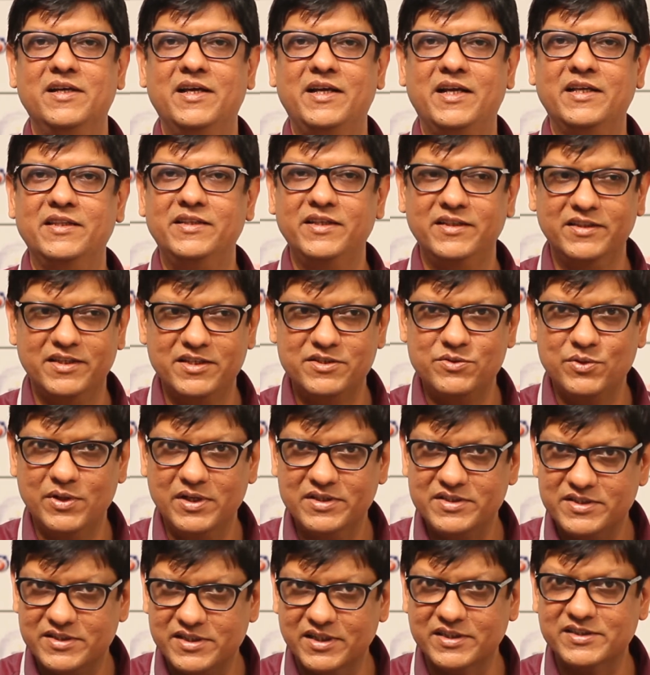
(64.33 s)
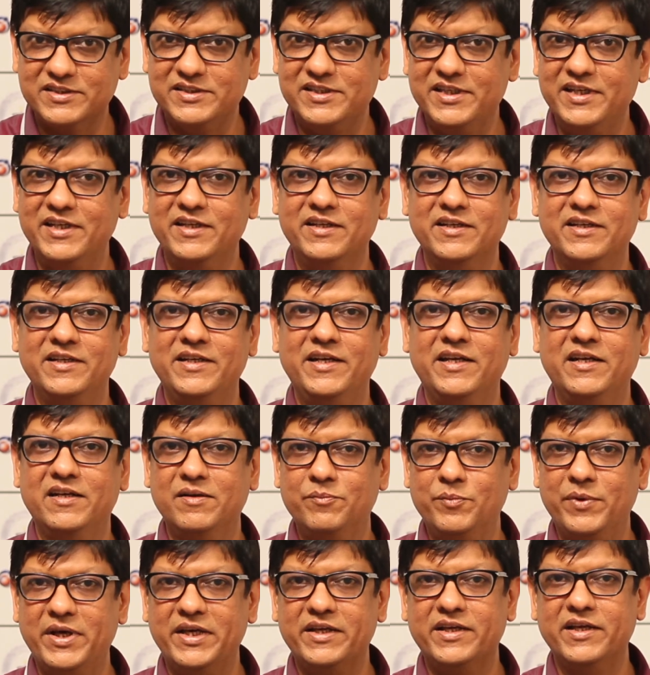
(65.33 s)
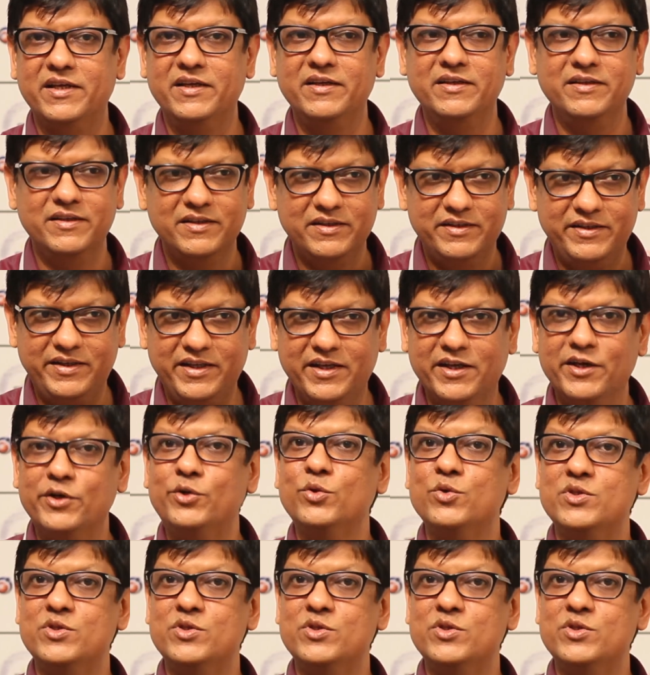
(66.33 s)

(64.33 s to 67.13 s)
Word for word: And I think this will succeed in making tier